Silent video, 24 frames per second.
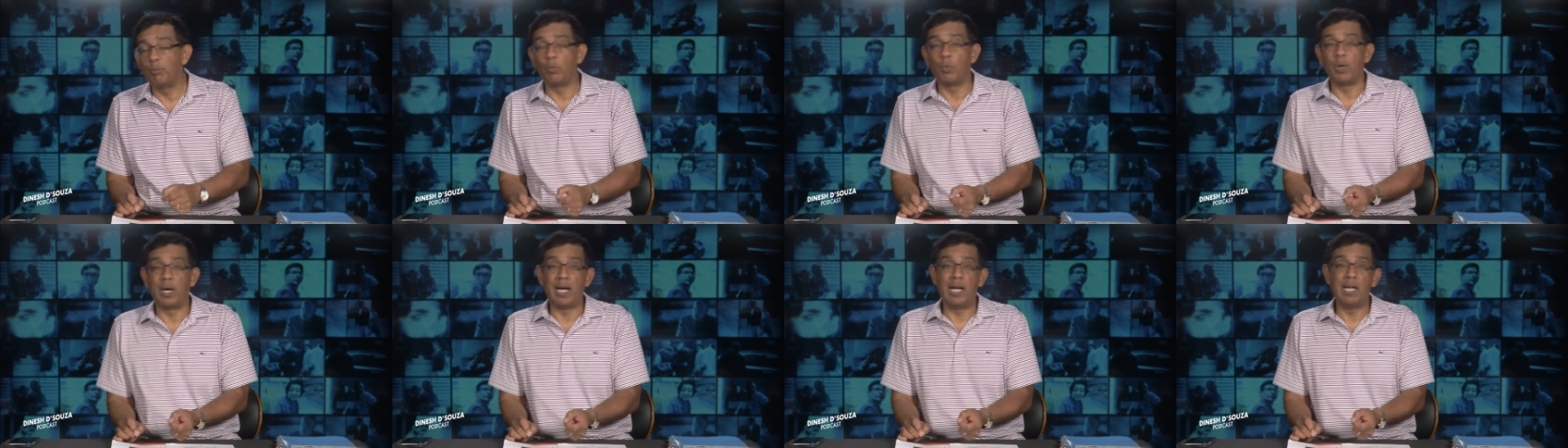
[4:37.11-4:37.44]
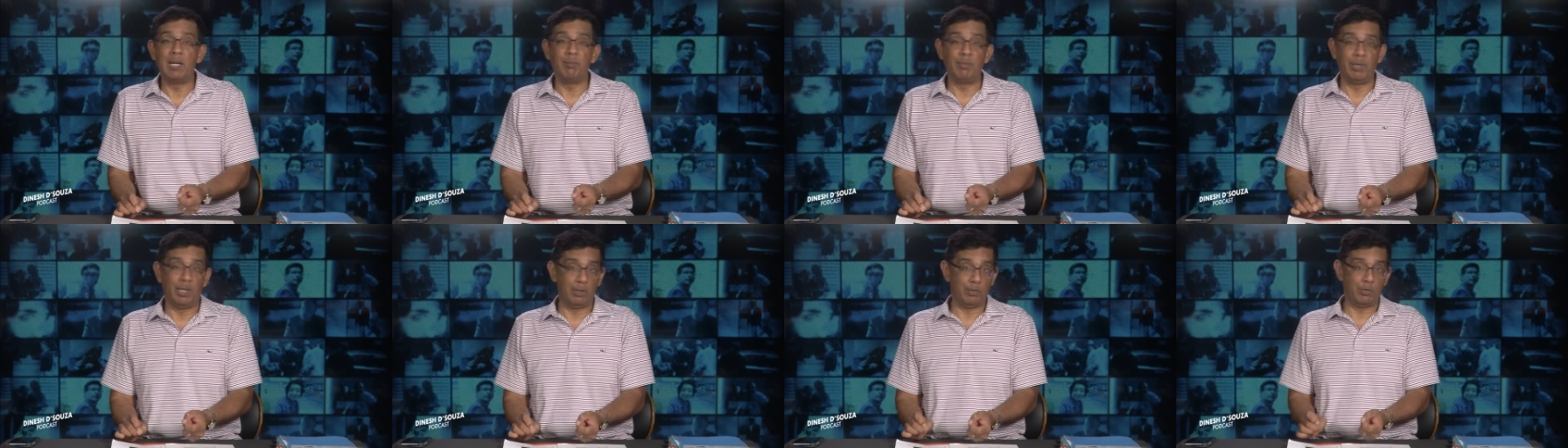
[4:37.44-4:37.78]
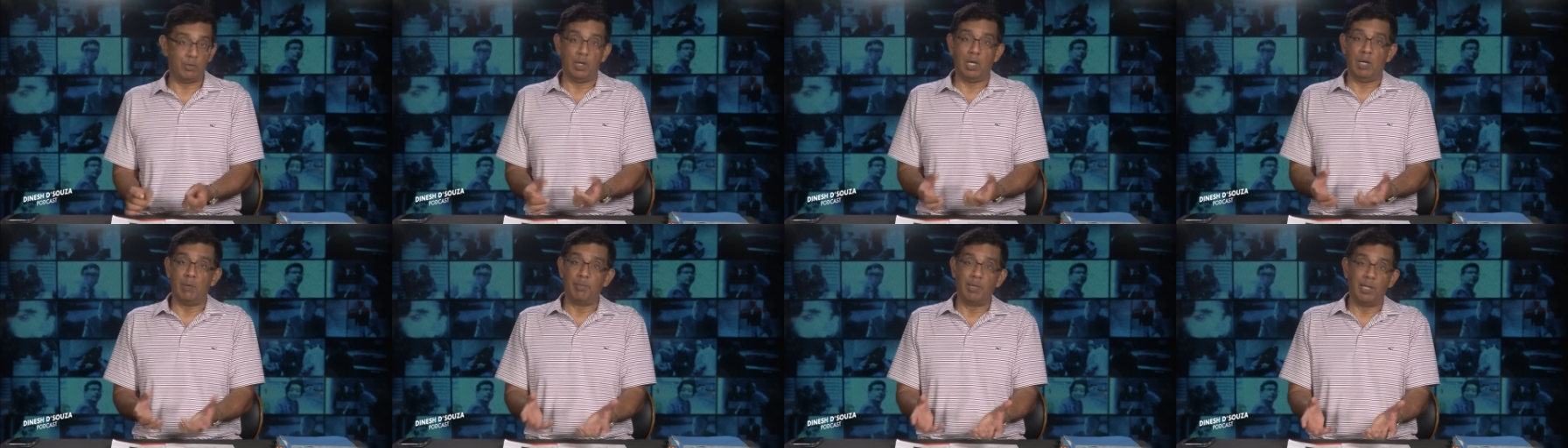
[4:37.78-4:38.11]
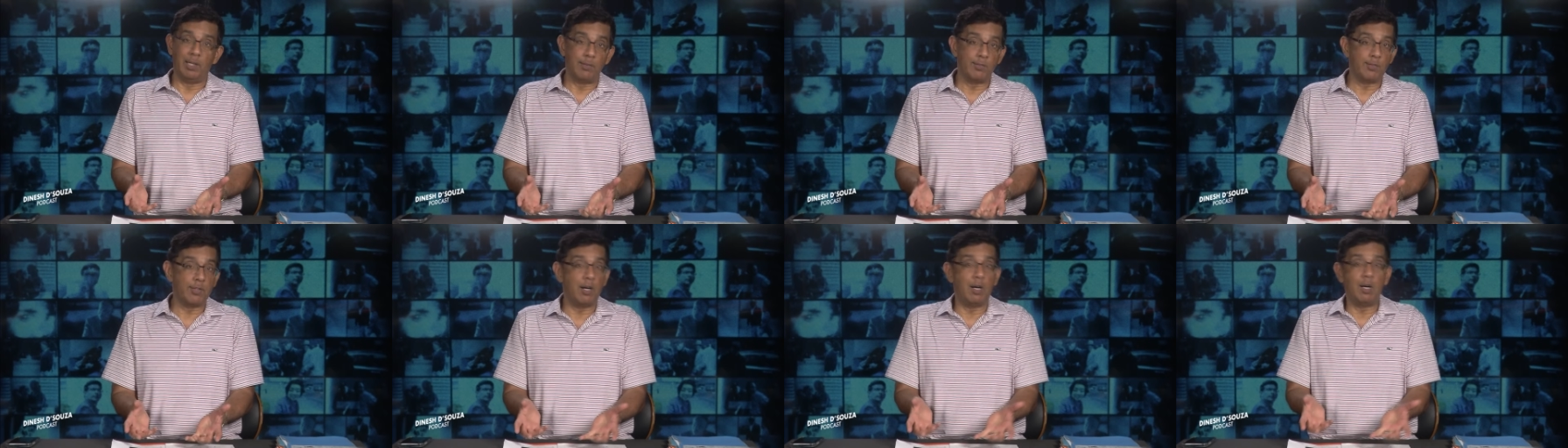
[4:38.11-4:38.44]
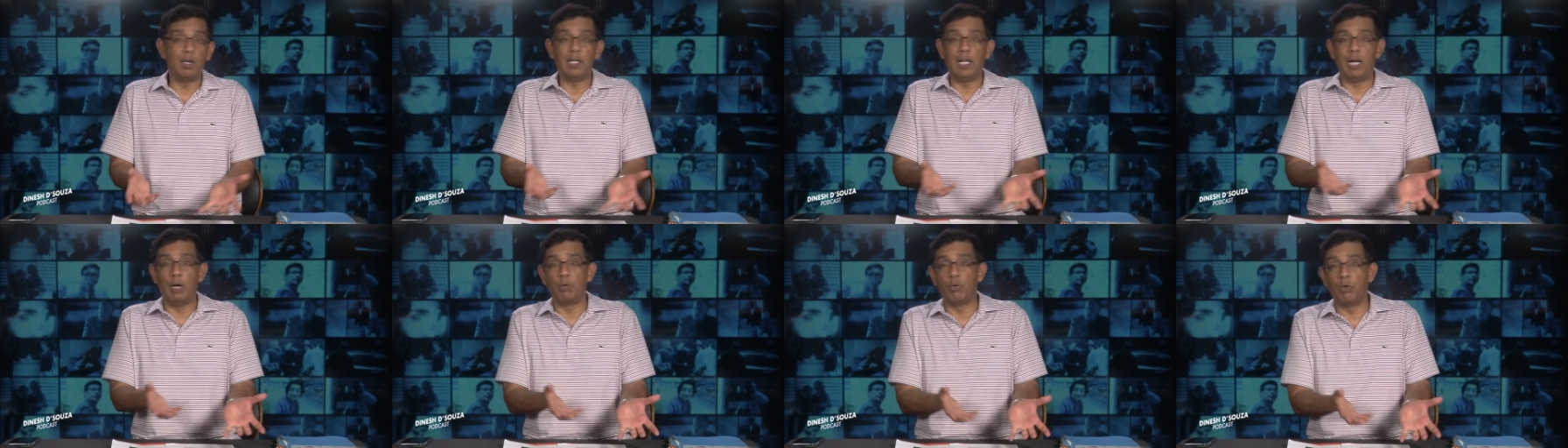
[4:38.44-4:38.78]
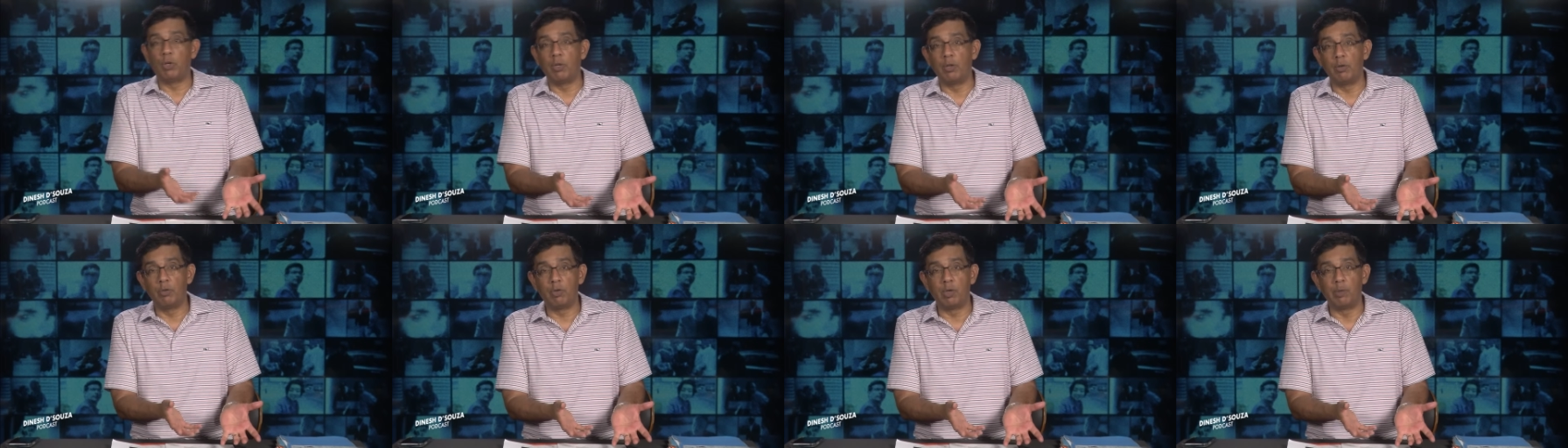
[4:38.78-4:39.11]
Why? Because lobbyists are allowed
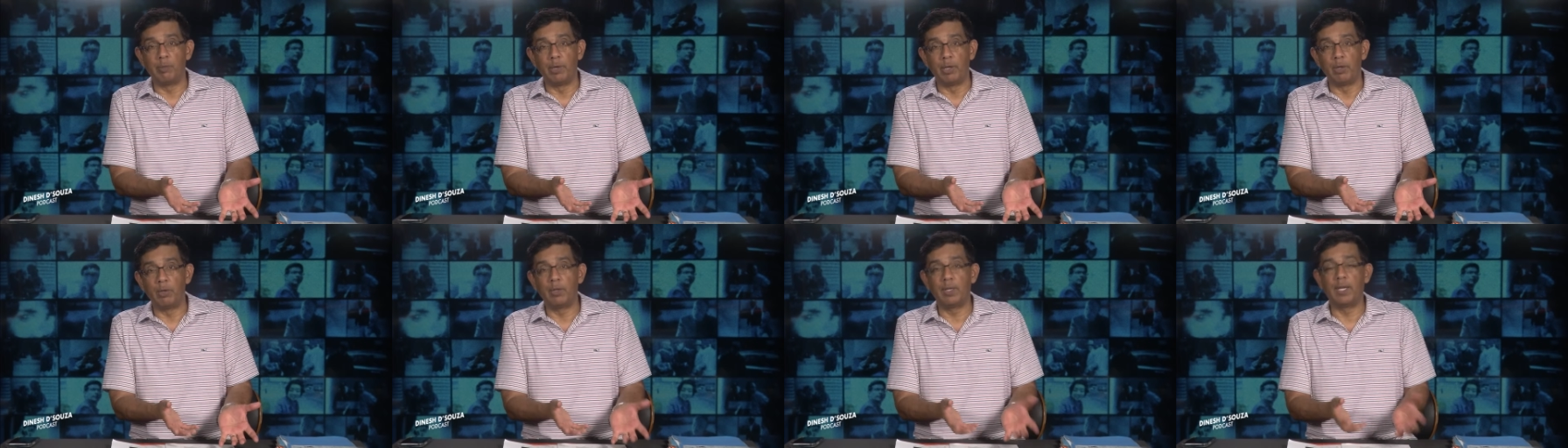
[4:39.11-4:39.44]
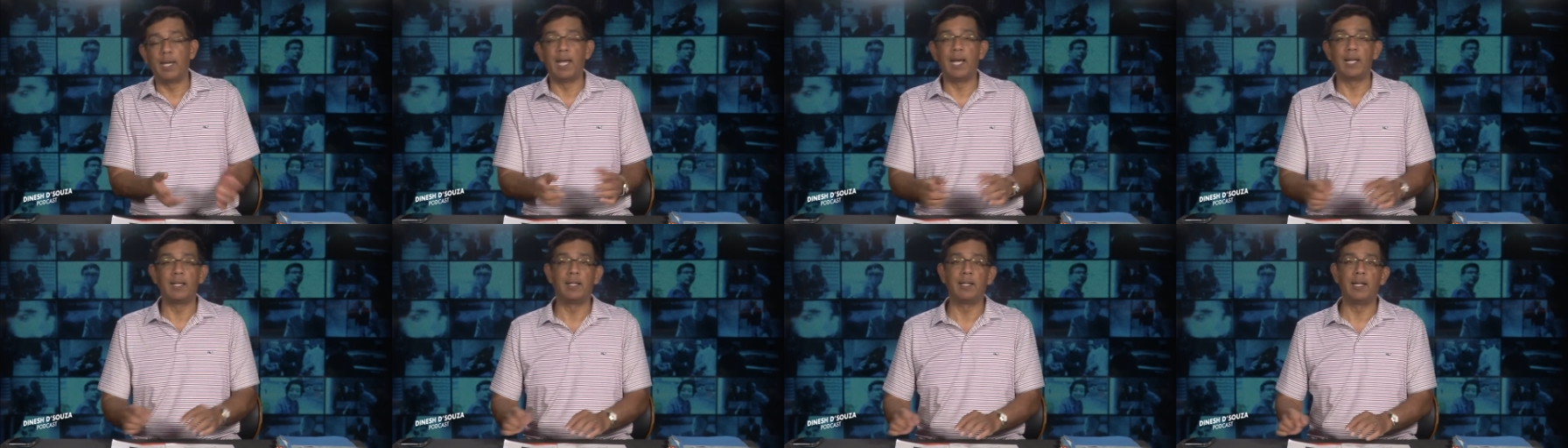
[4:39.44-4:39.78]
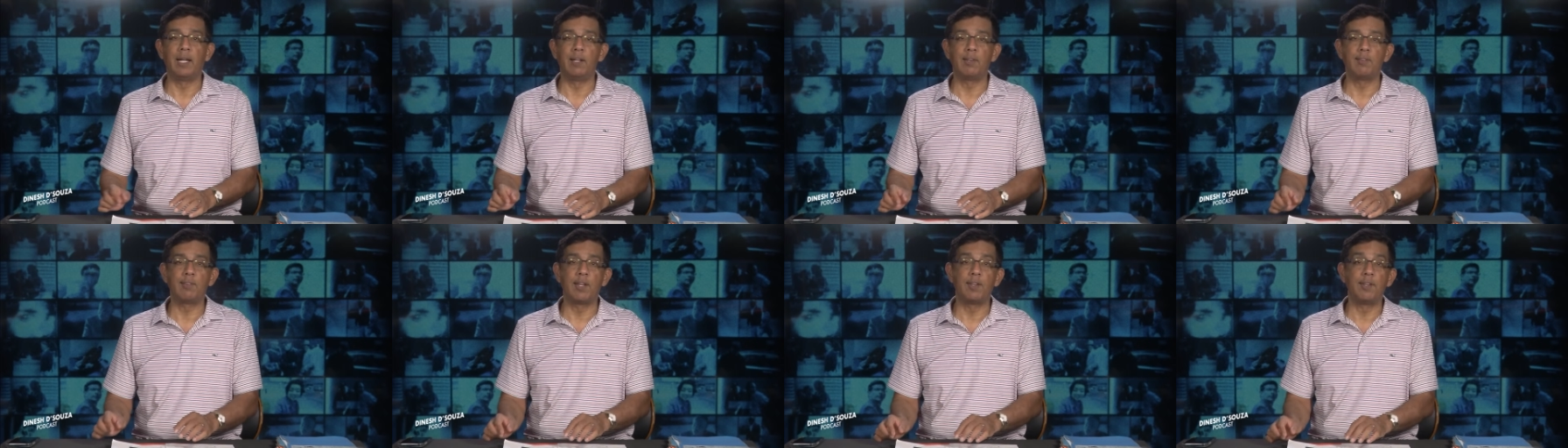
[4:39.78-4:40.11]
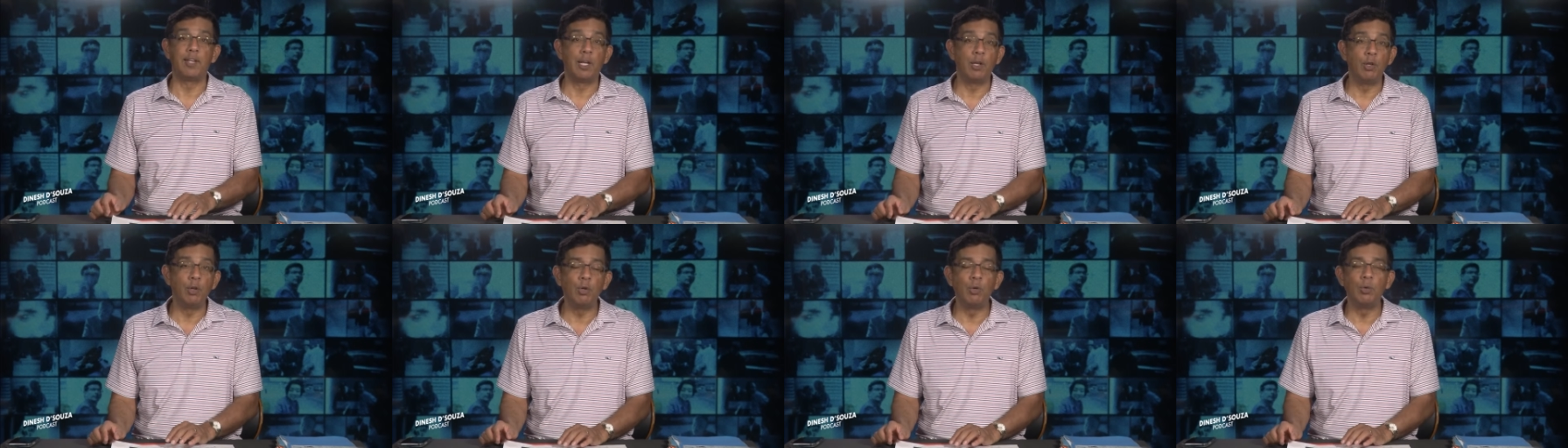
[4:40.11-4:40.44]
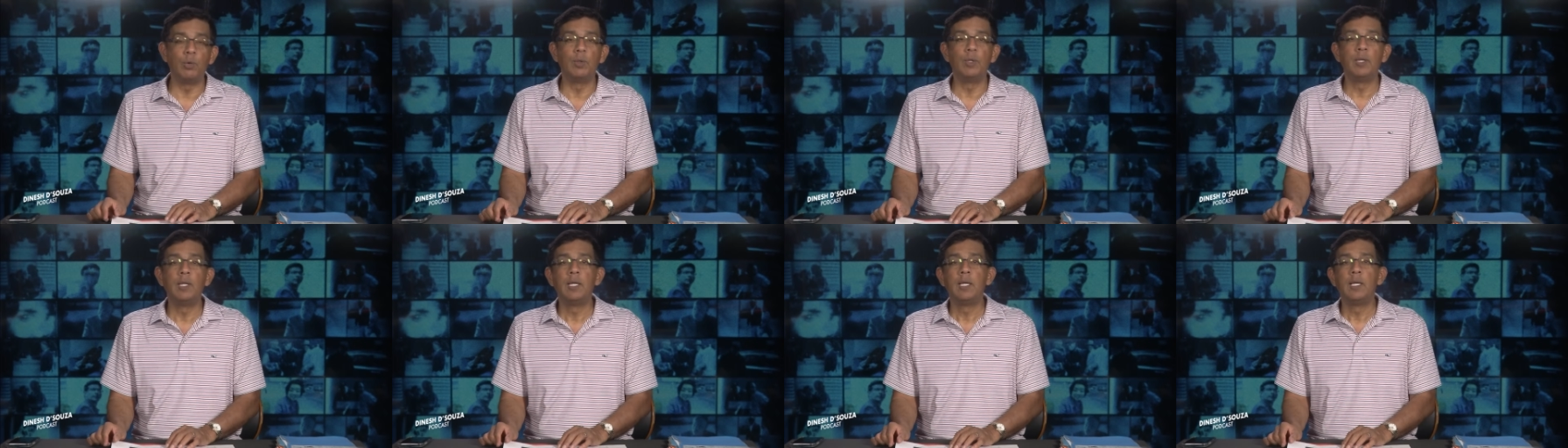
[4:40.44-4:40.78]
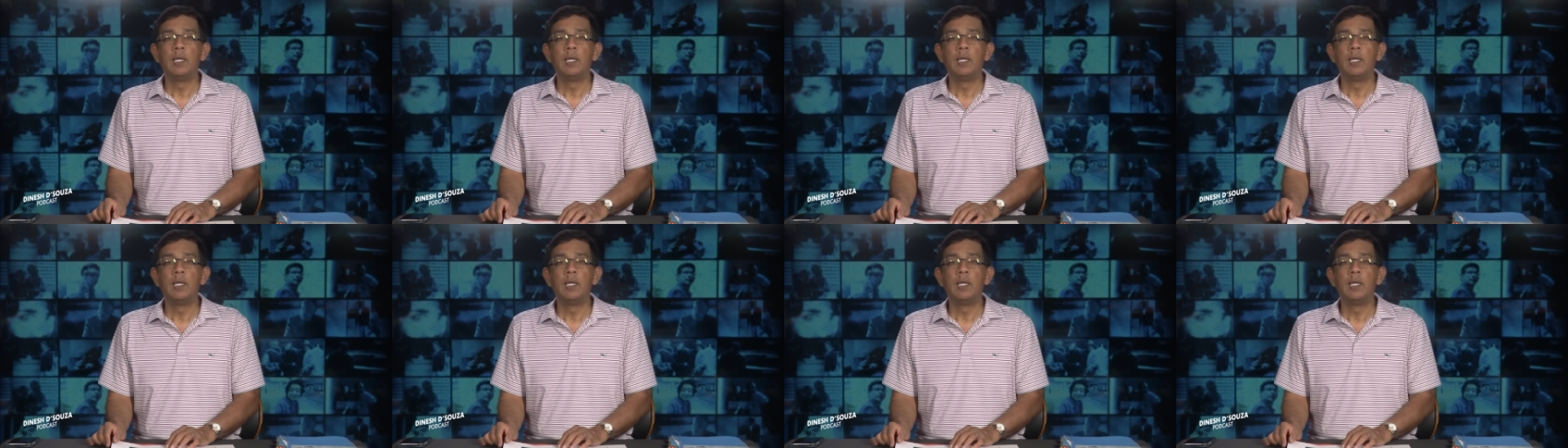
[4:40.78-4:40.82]
to contribute to candidates, and they do.